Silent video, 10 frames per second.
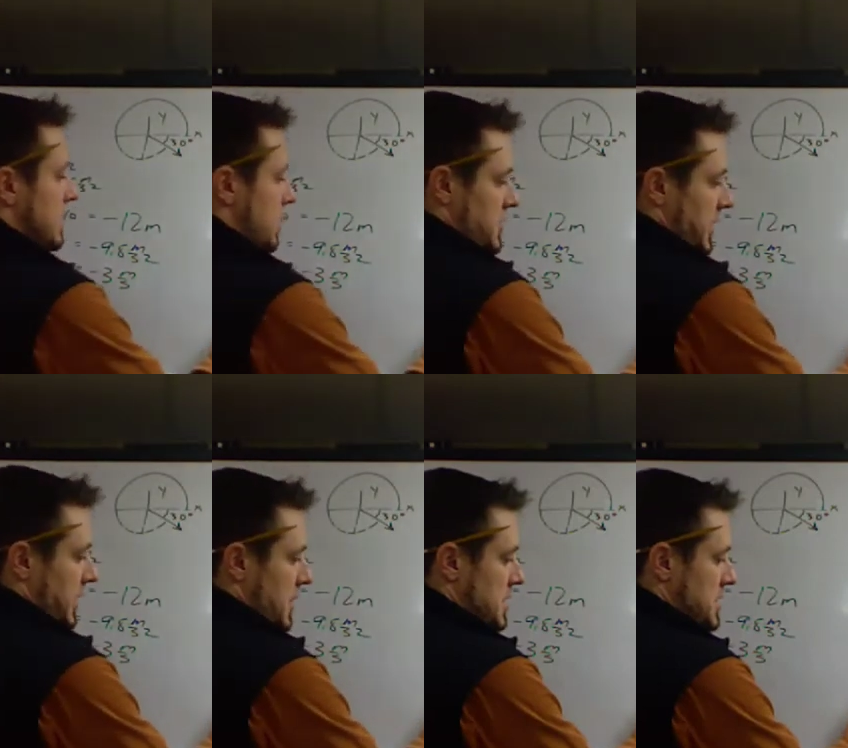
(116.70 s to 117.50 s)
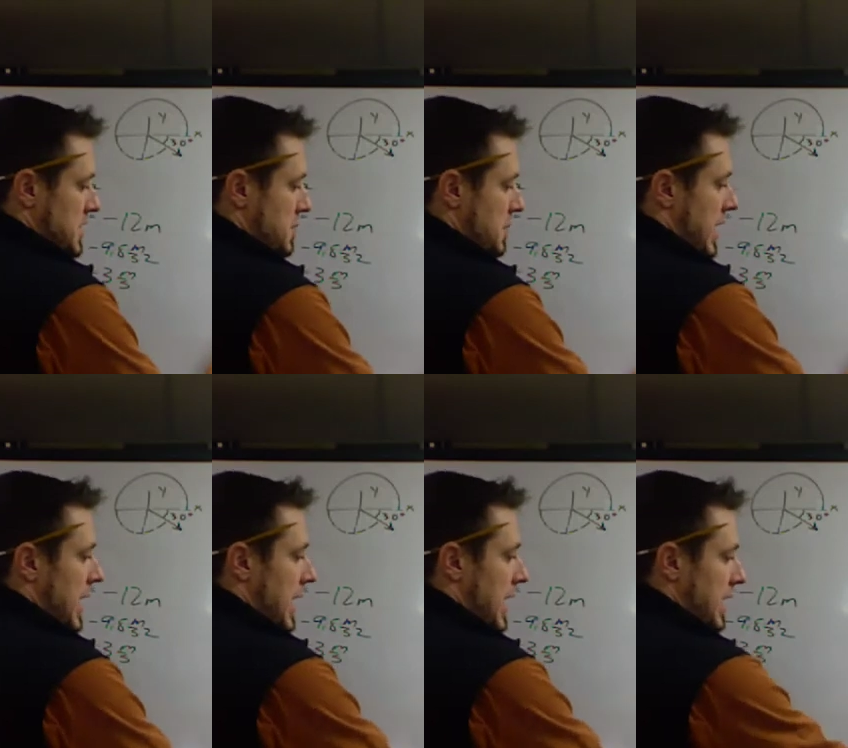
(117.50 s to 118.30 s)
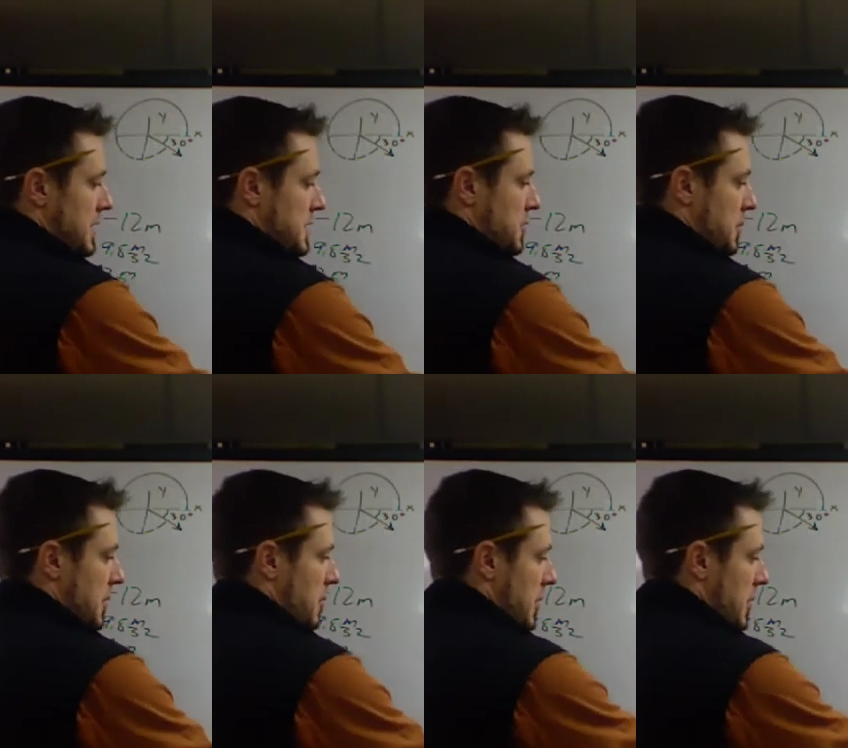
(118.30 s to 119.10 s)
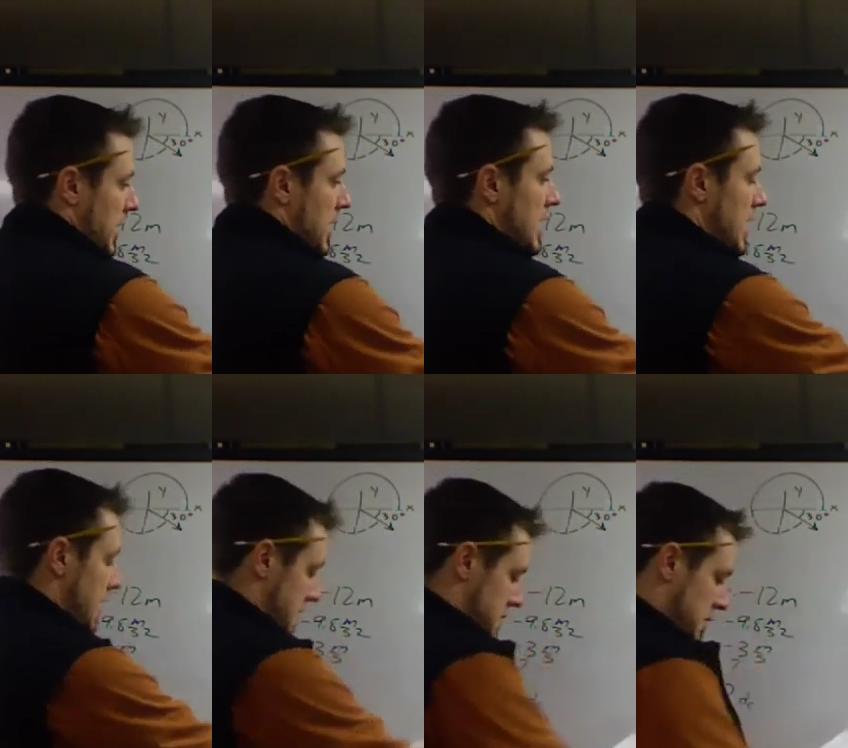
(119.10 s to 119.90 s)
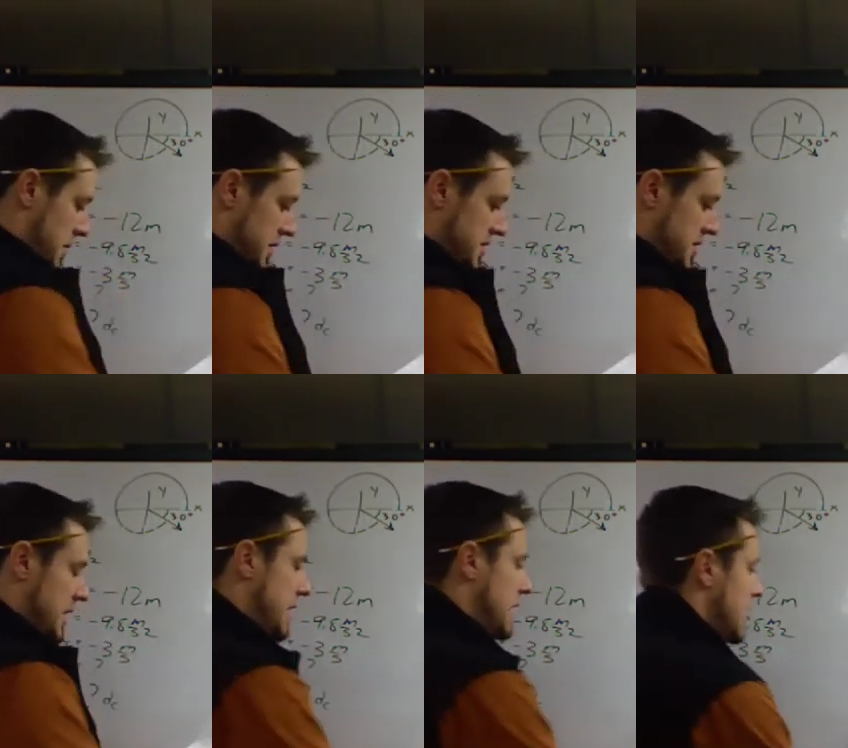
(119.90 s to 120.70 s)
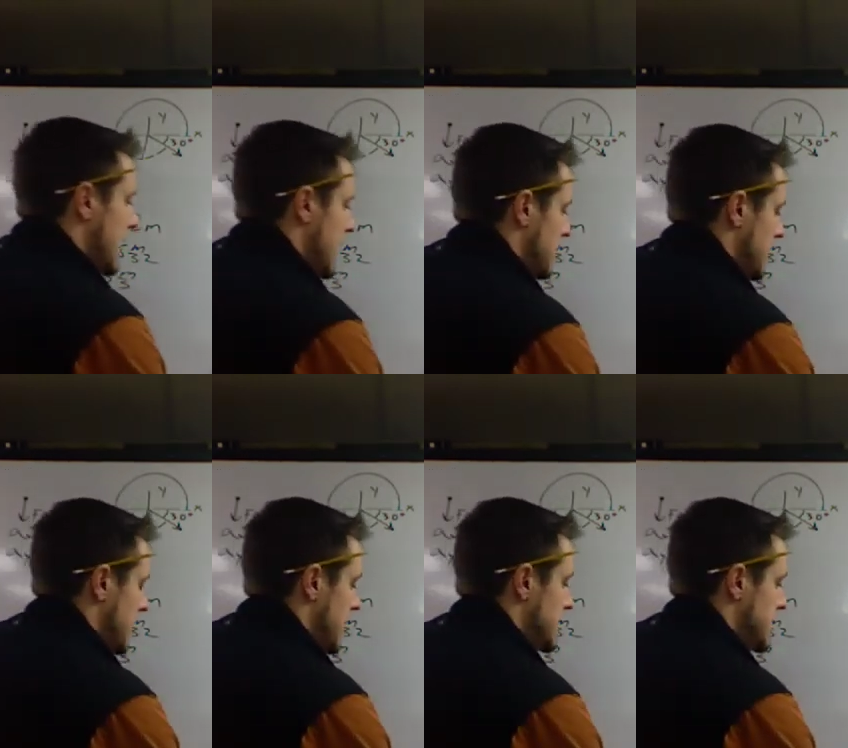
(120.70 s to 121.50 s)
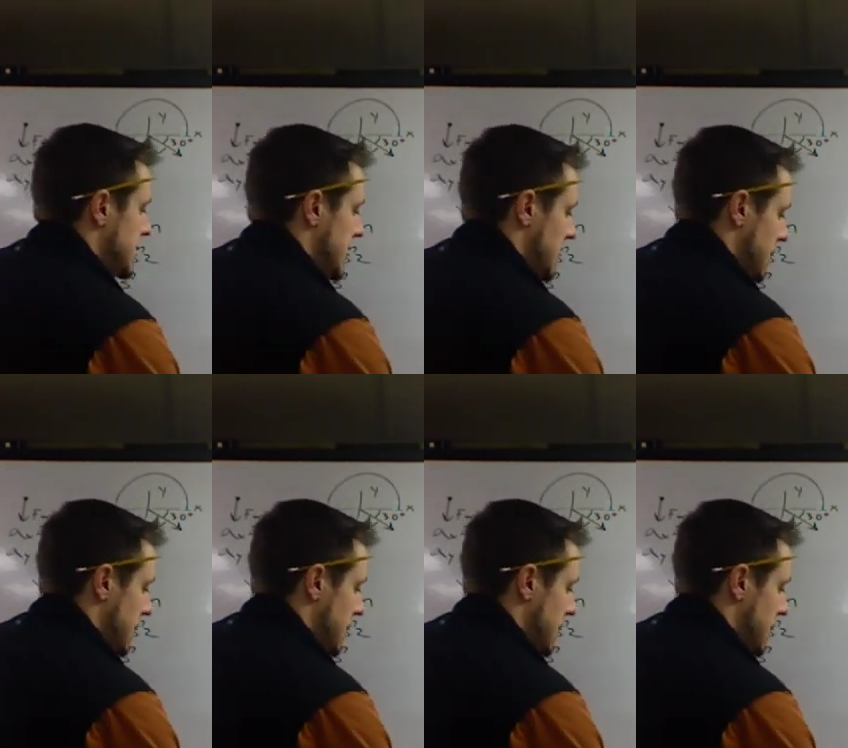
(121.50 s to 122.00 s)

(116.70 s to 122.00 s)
the quadratic equation, this would be A, this would be B, and this would be your C. And you'll get T of